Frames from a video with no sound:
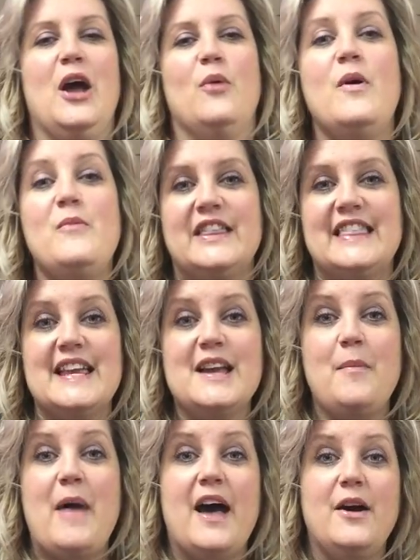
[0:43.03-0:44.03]
When we think
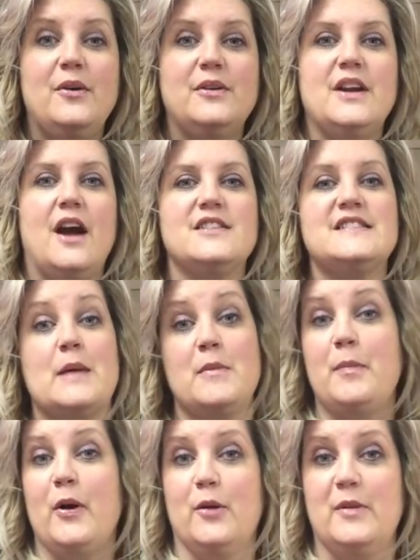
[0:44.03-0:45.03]
about our
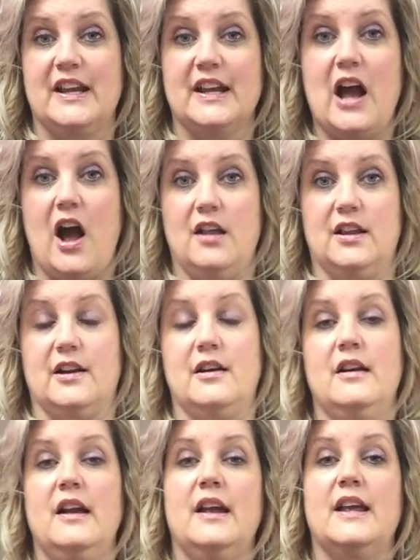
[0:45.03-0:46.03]
semi-permanent
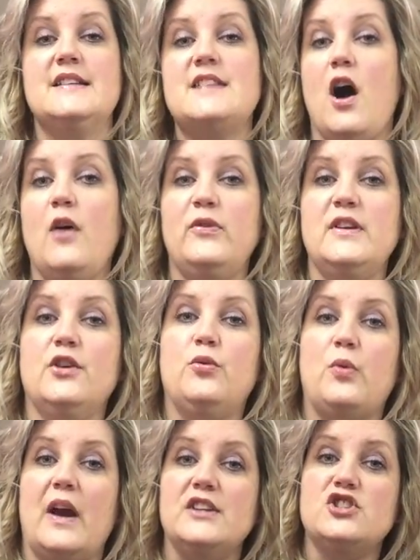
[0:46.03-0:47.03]
color, it is often a
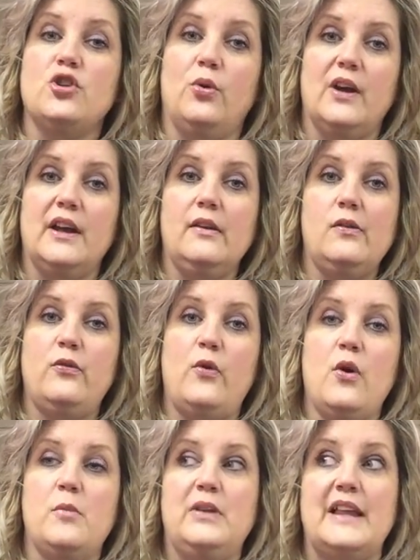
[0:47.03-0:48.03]
great choice
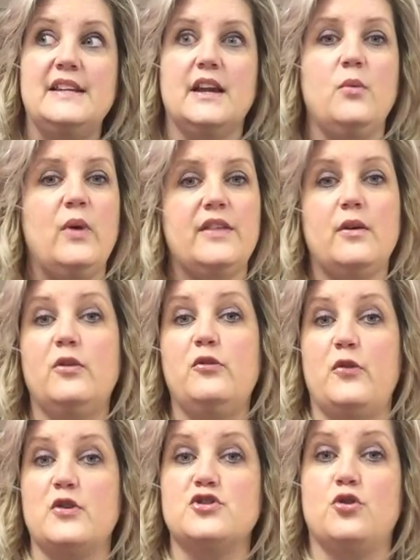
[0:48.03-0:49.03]
for blending away those
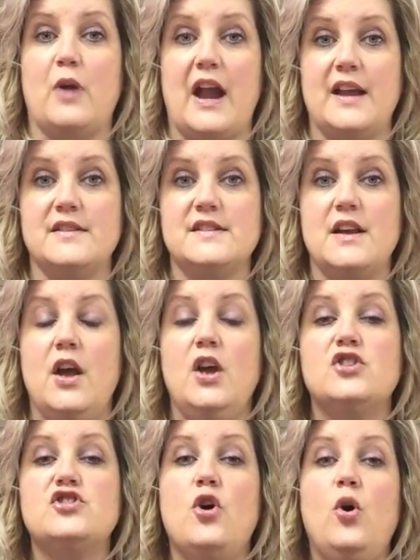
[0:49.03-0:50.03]
first grays.
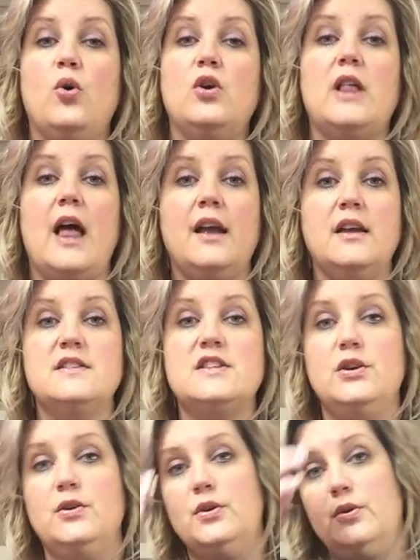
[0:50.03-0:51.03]
So clients
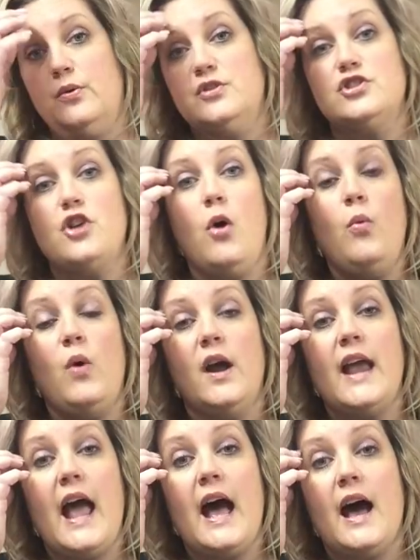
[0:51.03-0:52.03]
who don't
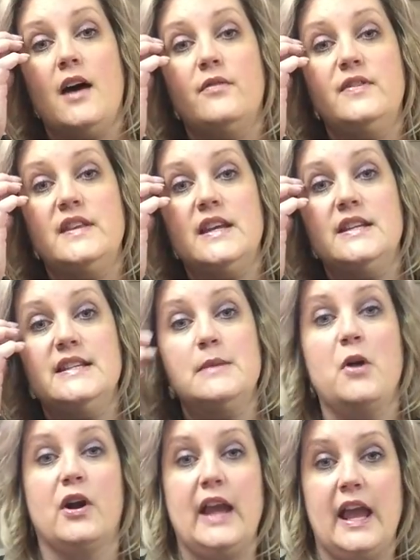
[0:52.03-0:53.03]
want to have the
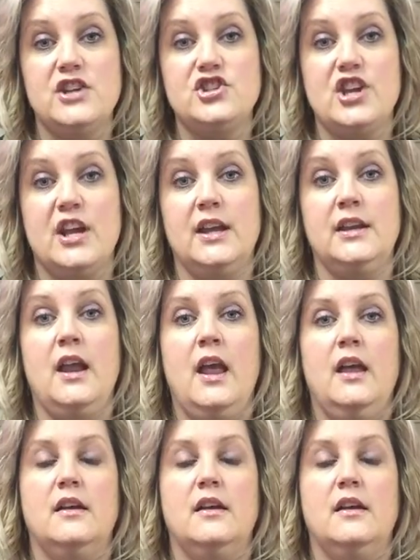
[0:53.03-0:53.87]
demarcation